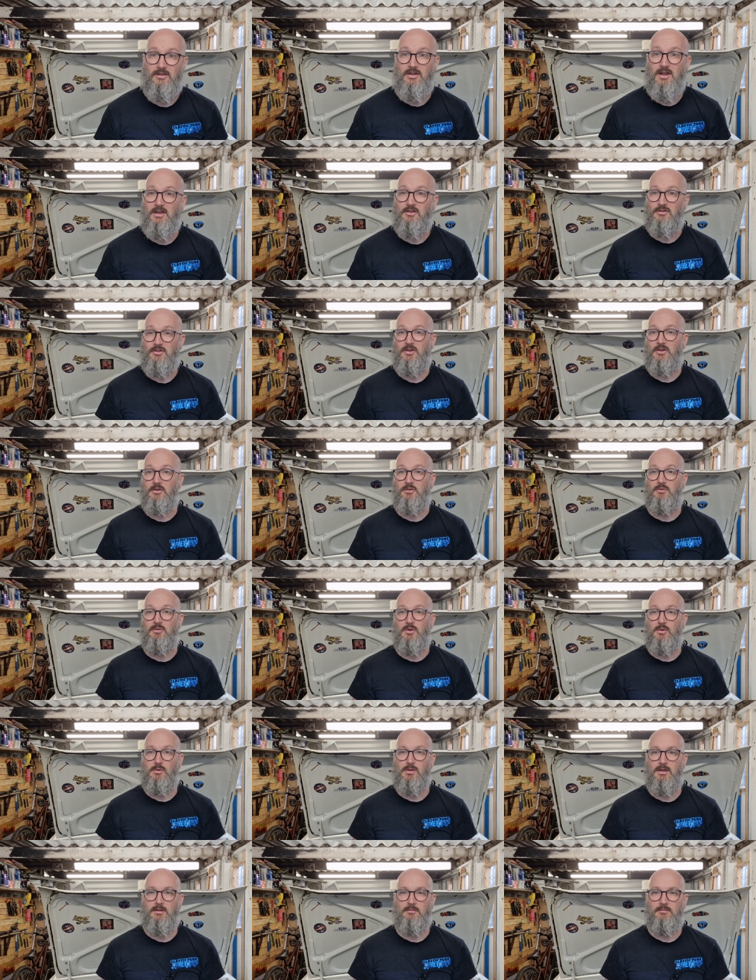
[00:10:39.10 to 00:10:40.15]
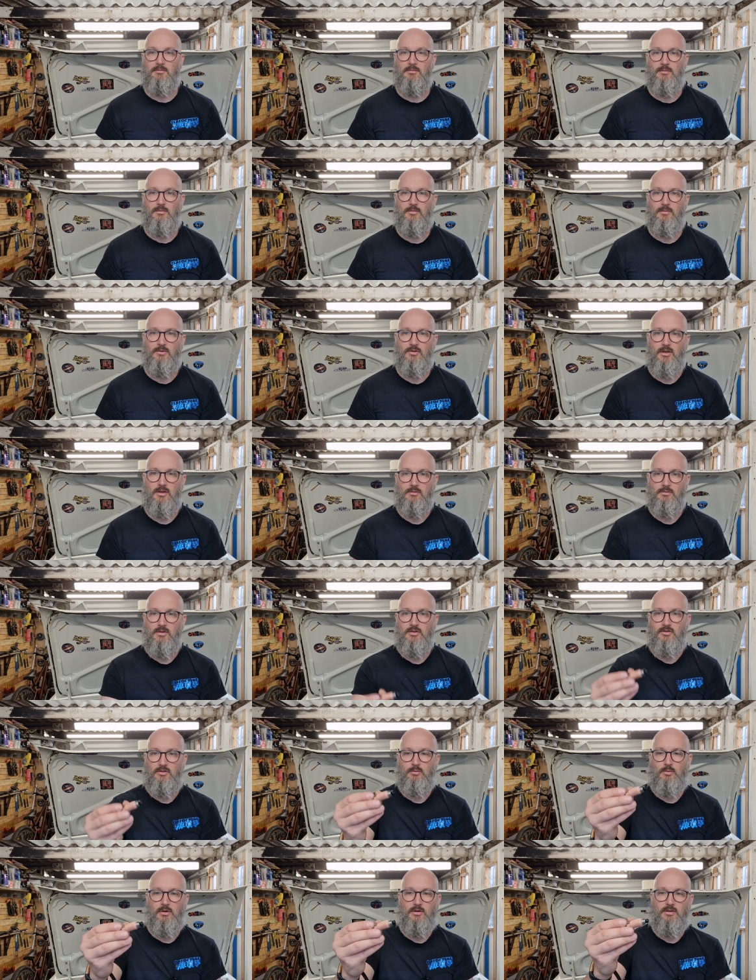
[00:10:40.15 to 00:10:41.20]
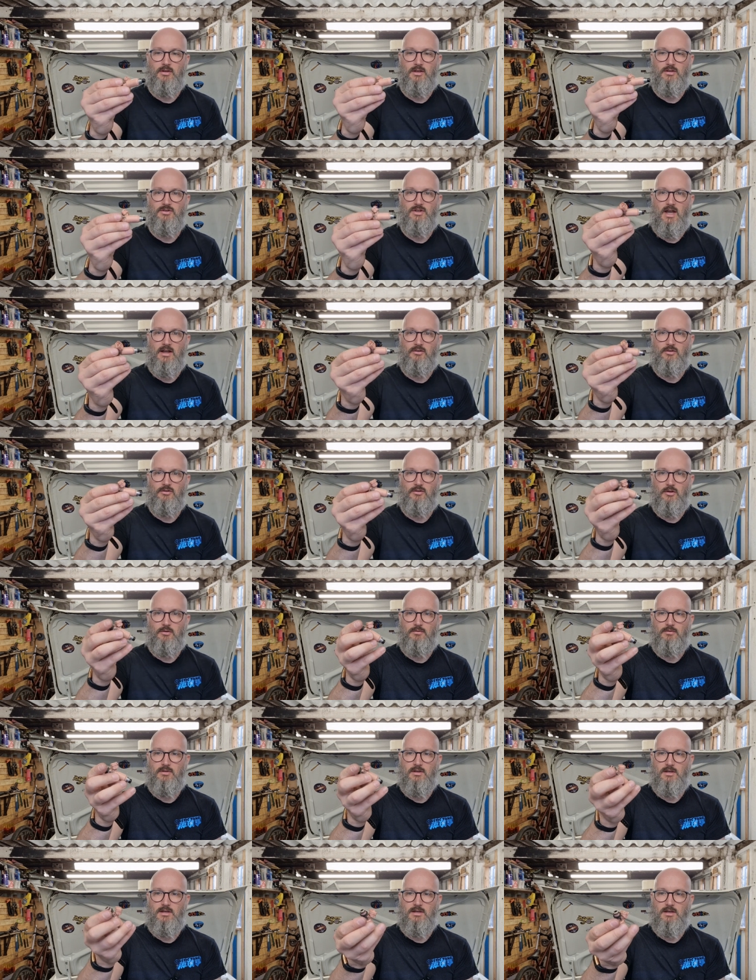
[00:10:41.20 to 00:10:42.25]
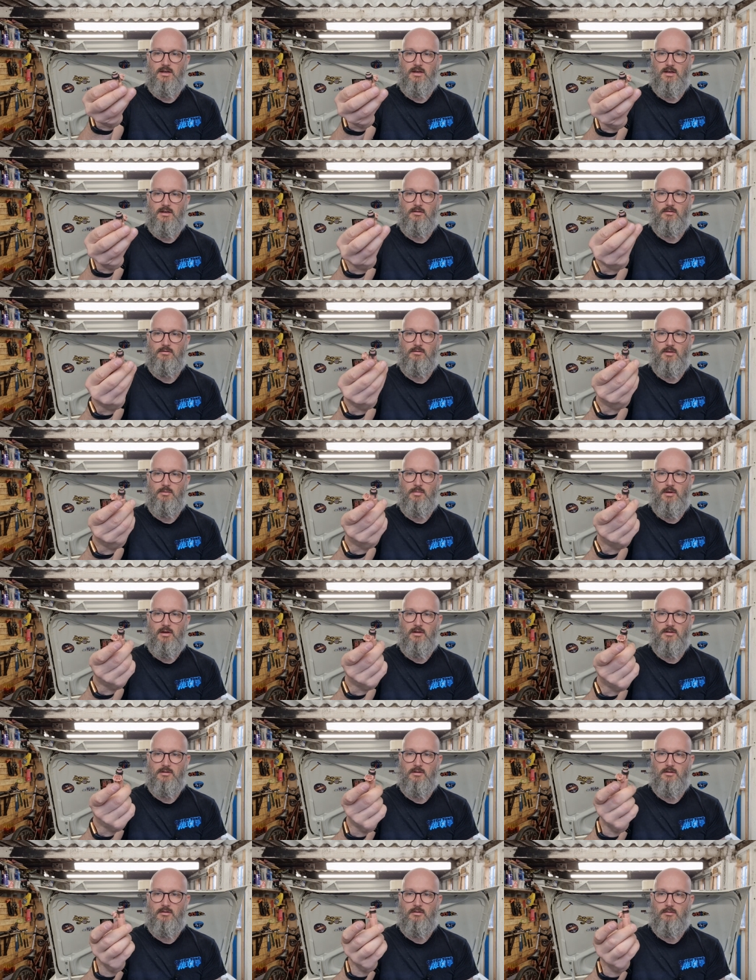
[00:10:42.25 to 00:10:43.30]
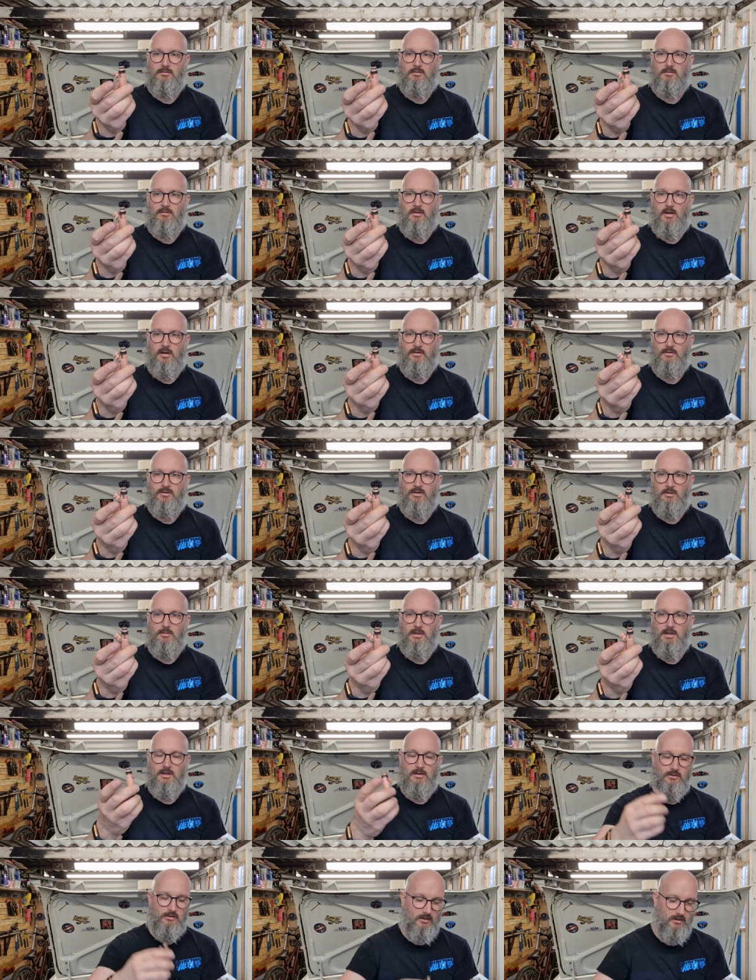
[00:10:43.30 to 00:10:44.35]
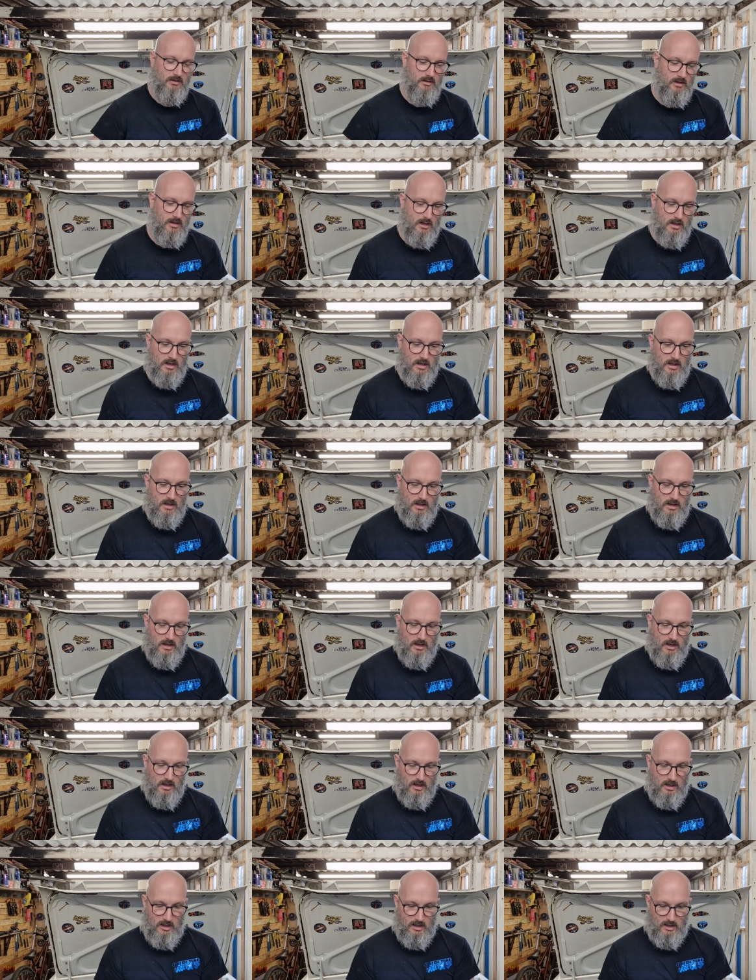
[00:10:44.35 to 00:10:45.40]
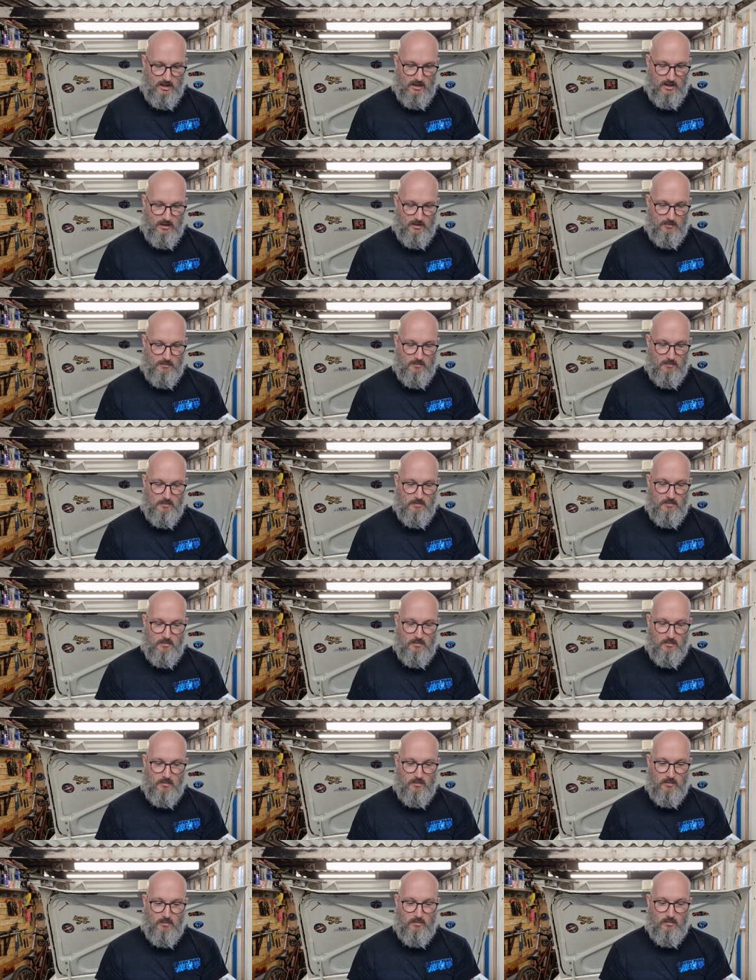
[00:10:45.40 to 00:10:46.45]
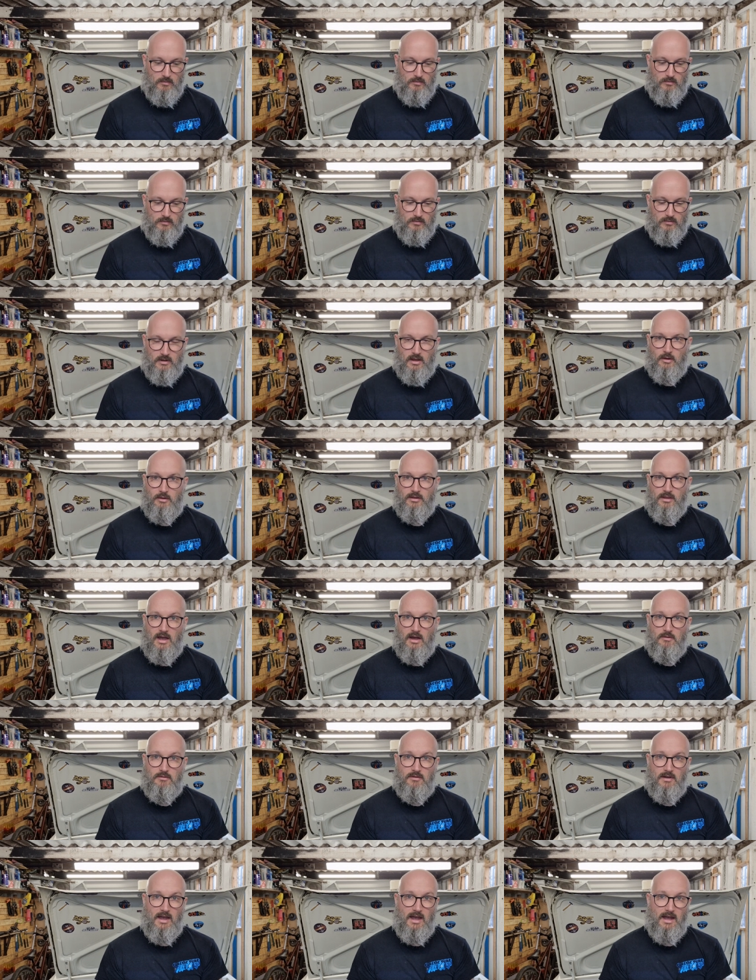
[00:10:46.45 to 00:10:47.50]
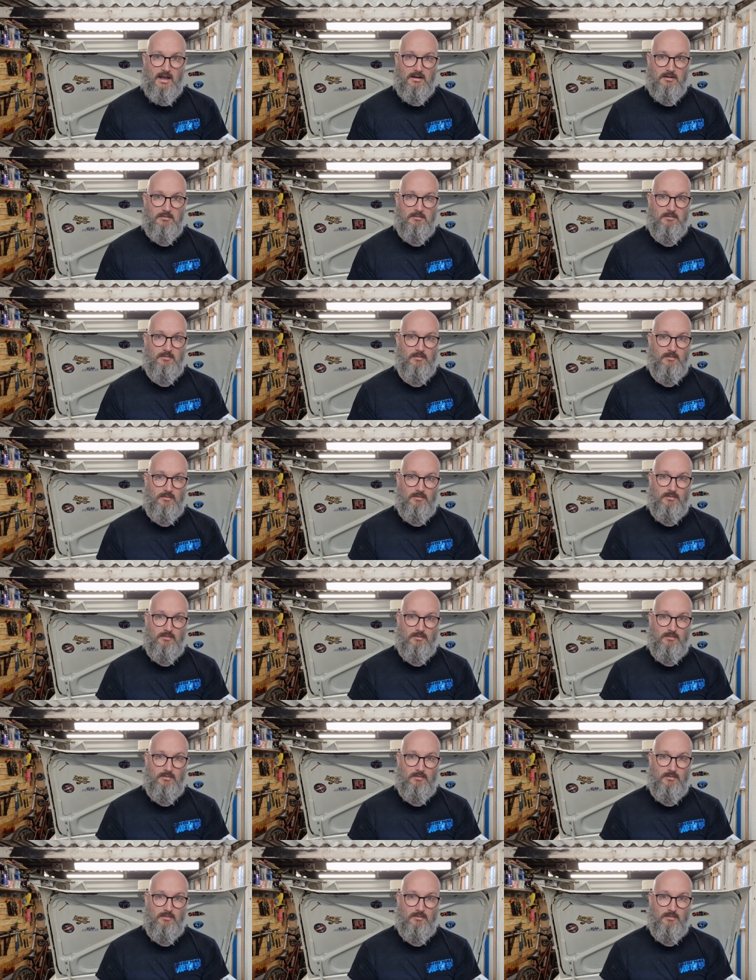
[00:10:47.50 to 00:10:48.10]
The next thing is fueling. So this is one of the injectors off the, uh, the bike ITBs. Um, now with Alpha N,